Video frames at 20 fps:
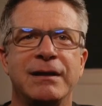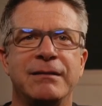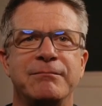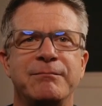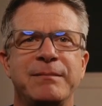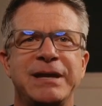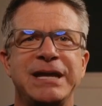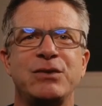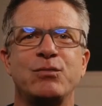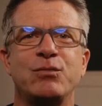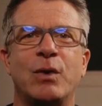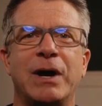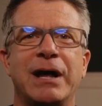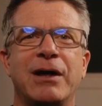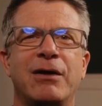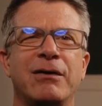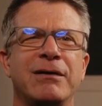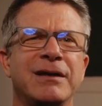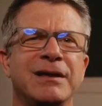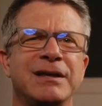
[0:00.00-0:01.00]

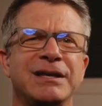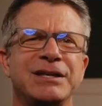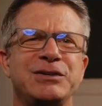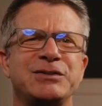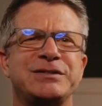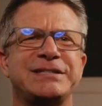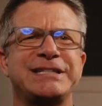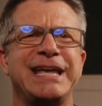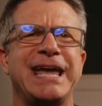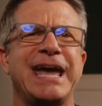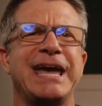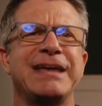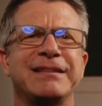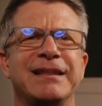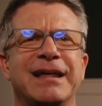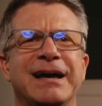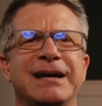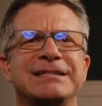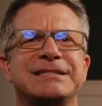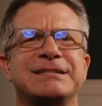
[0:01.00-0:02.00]
Meanwhile, you see
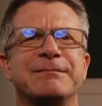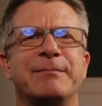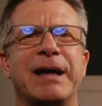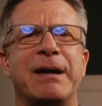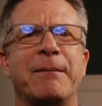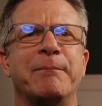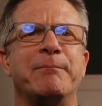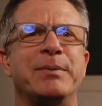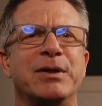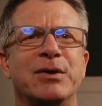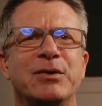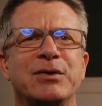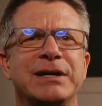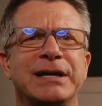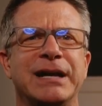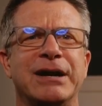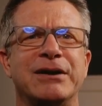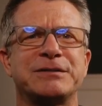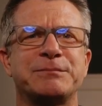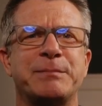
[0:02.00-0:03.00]
headlines about
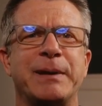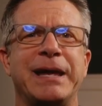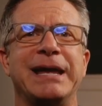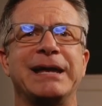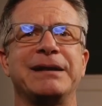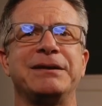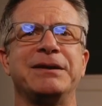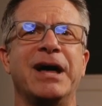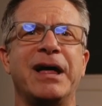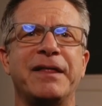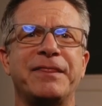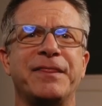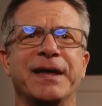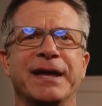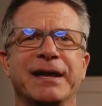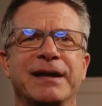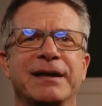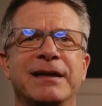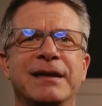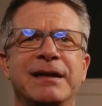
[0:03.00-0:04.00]
billionaires paying
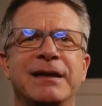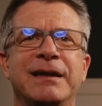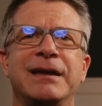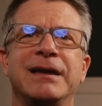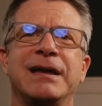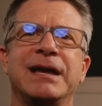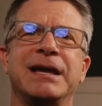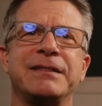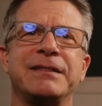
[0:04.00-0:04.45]
nothing and